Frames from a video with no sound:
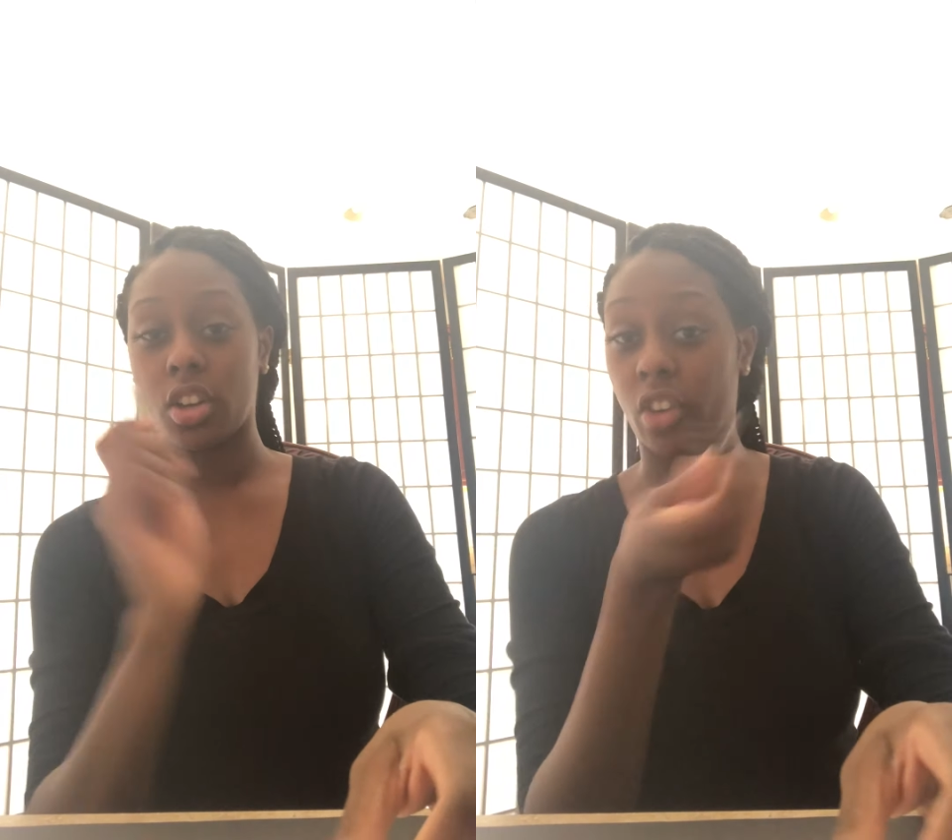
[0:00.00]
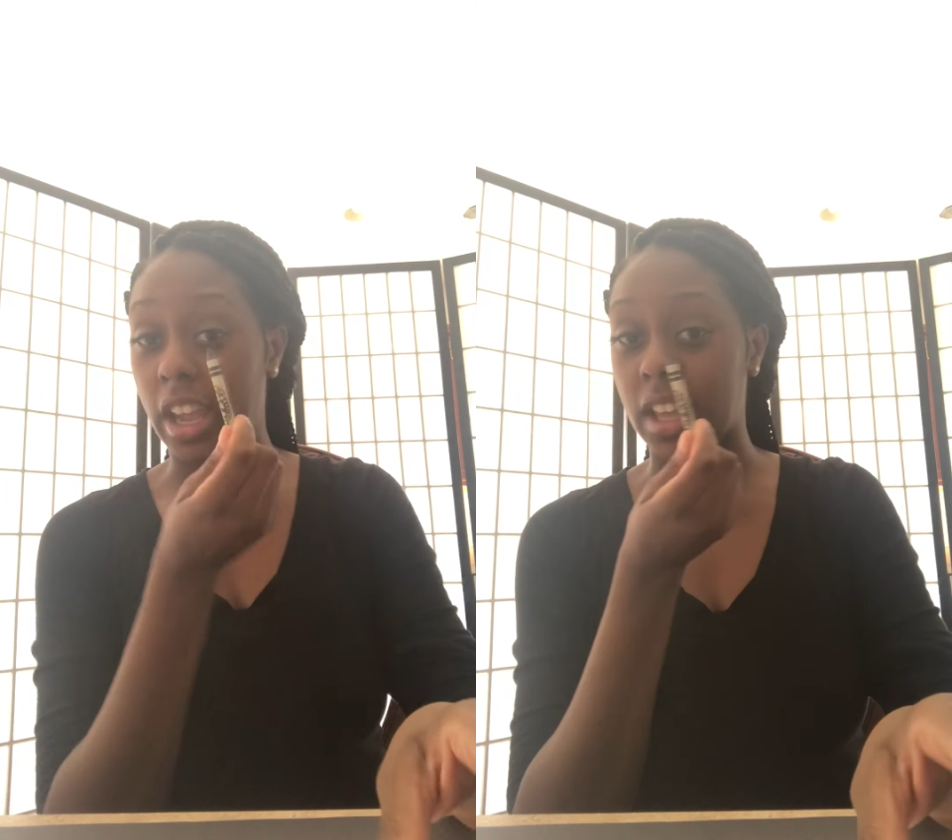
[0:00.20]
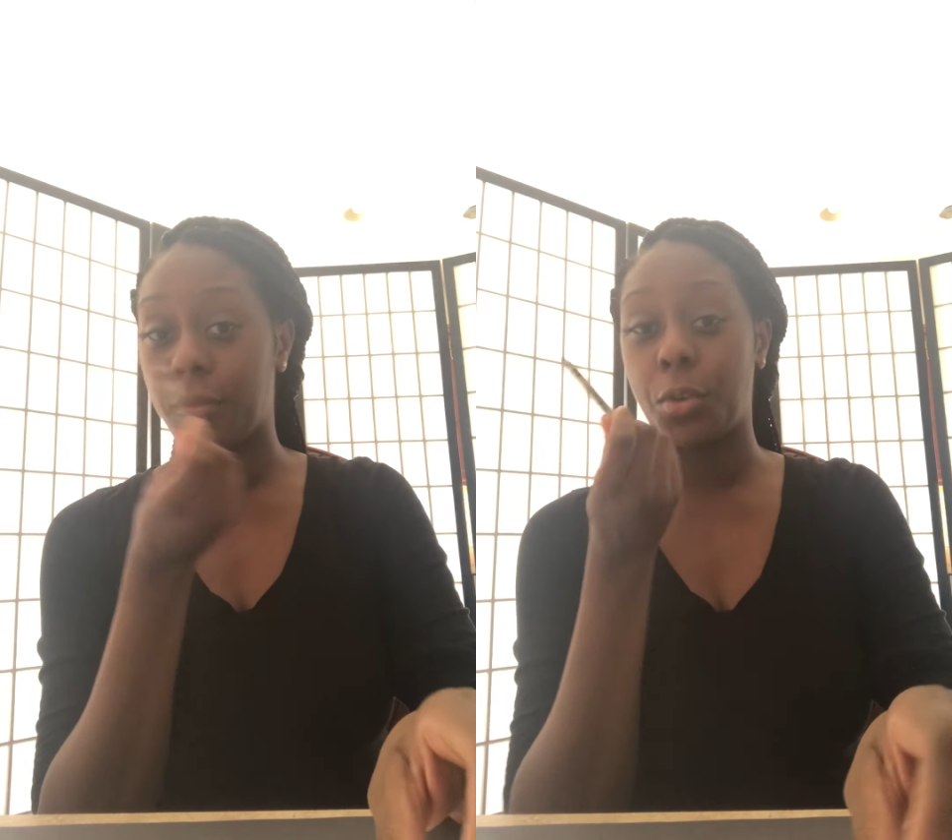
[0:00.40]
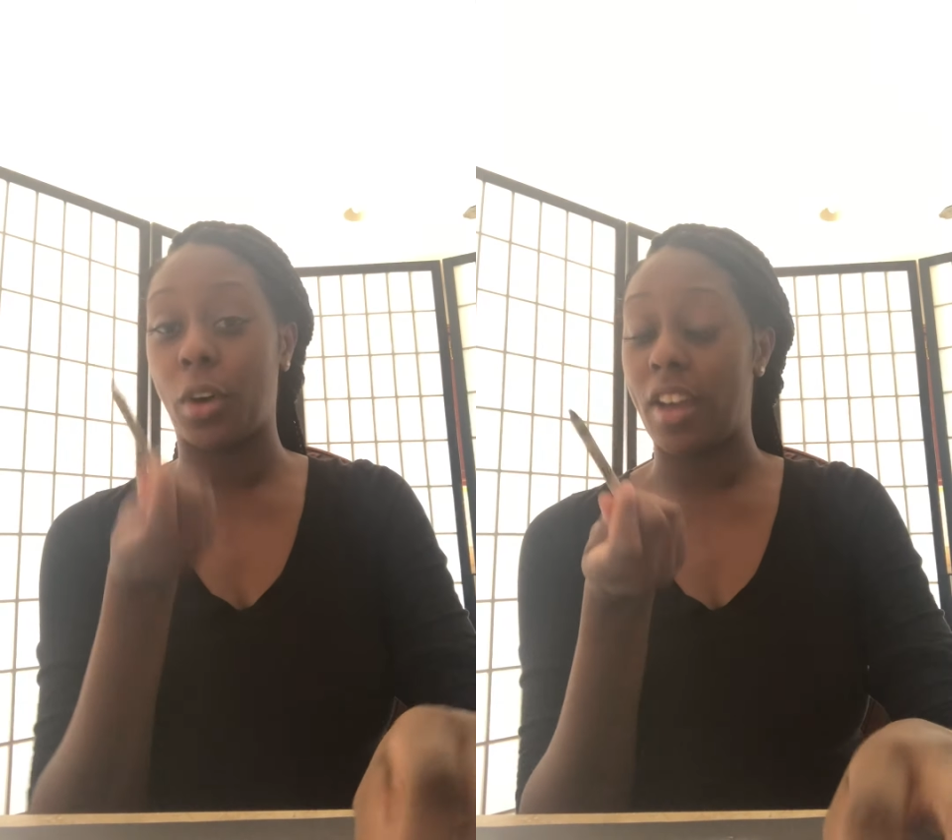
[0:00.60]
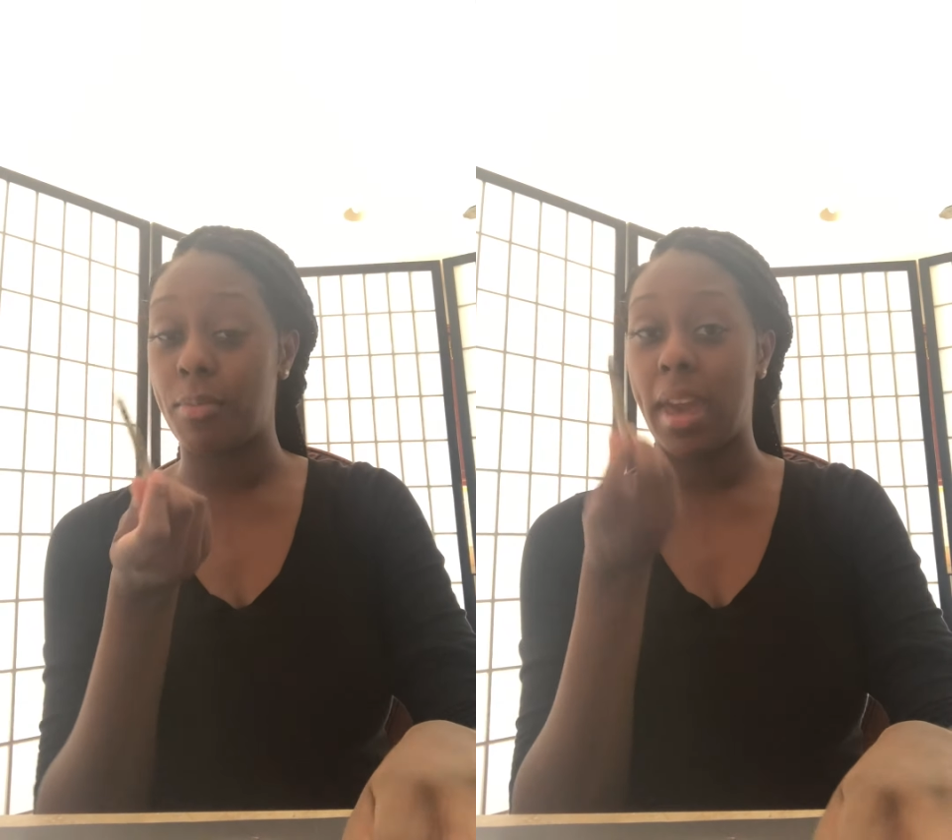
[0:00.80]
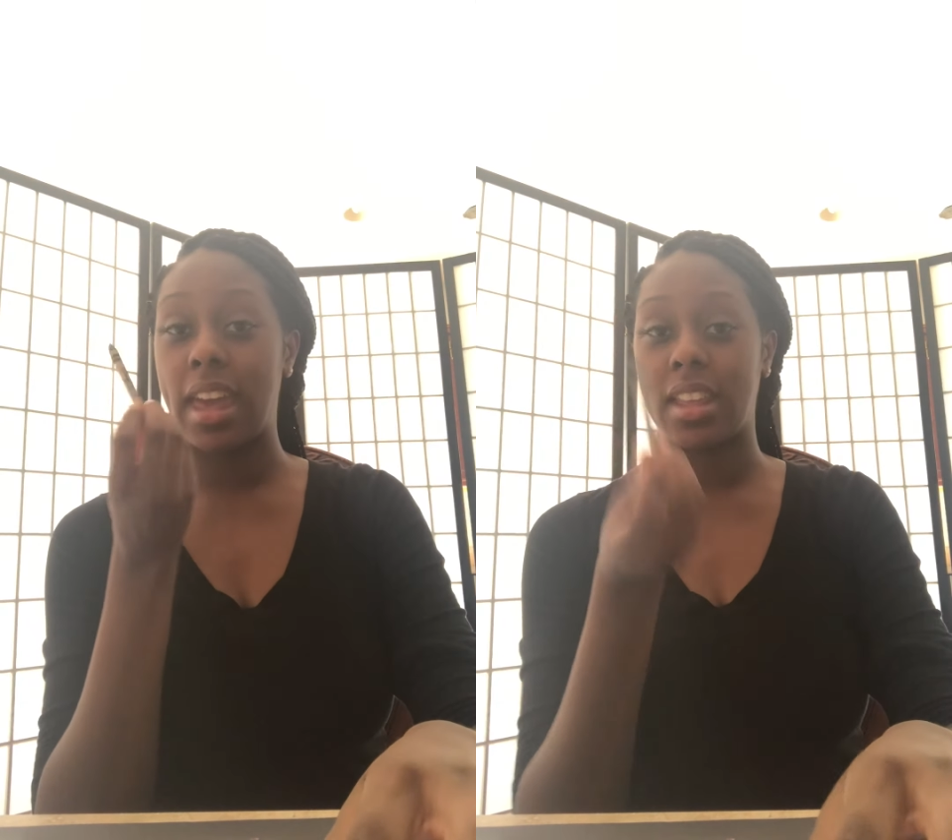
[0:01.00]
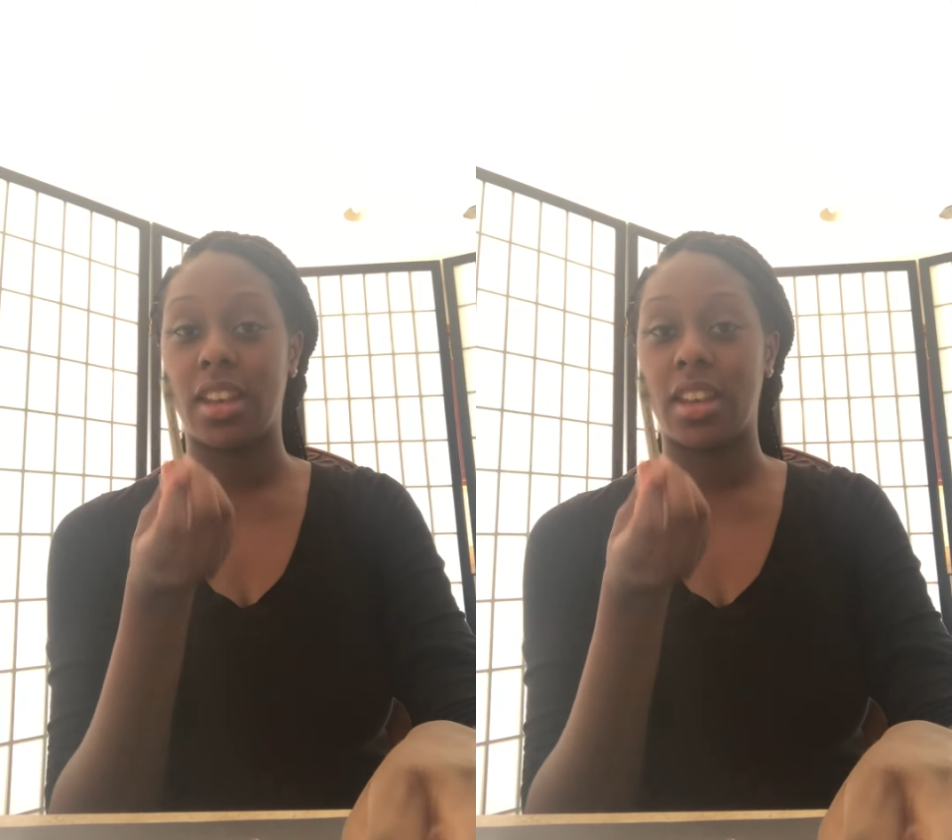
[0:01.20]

gray, if you don't have paint,